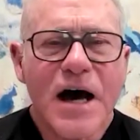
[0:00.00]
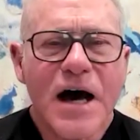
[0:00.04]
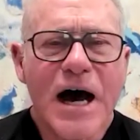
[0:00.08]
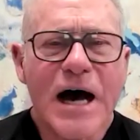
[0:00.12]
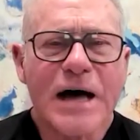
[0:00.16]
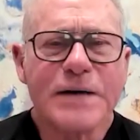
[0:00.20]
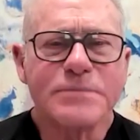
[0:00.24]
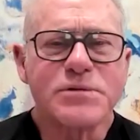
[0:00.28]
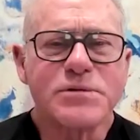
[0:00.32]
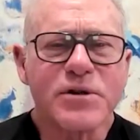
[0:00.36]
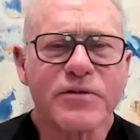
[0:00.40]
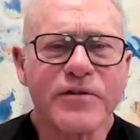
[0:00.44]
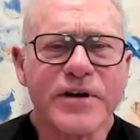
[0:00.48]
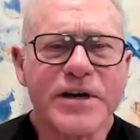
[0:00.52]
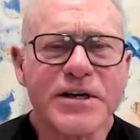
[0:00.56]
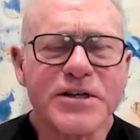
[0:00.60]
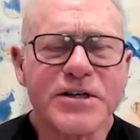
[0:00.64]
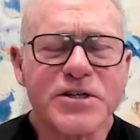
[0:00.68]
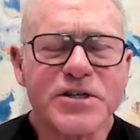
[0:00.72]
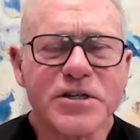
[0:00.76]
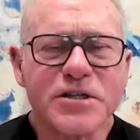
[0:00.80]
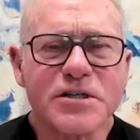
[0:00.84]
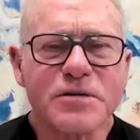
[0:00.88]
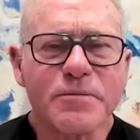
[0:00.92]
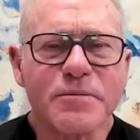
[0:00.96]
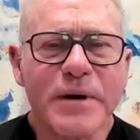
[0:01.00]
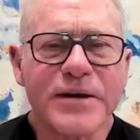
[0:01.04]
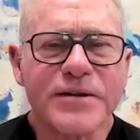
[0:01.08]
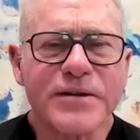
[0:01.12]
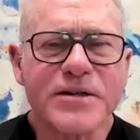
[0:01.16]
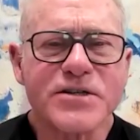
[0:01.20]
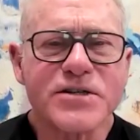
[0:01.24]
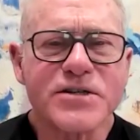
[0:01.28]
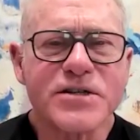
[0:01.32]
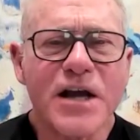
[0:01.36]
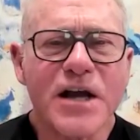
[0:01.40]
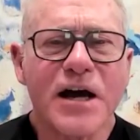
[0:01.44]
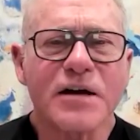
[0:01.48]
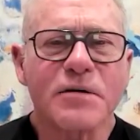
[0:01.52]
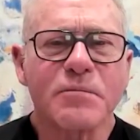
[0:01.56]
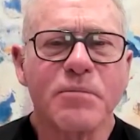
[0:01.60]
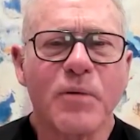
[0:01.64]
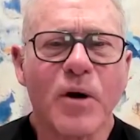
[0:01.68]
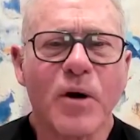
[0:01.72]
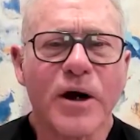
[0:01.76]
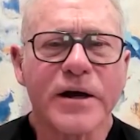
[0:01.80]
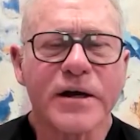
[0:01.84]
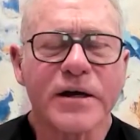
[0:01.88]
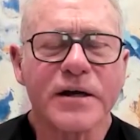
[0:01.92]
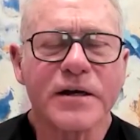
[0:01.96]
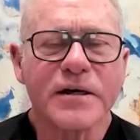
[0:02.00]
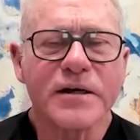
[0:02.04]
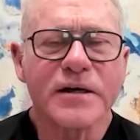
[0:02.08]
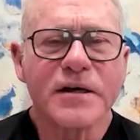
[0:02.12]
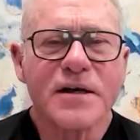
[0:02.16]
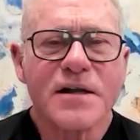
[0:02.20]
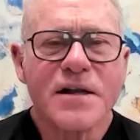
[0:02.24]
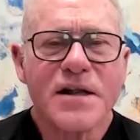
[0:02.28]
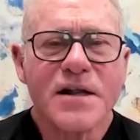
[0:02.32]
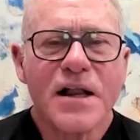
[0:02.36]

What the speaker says: observations about the stock market.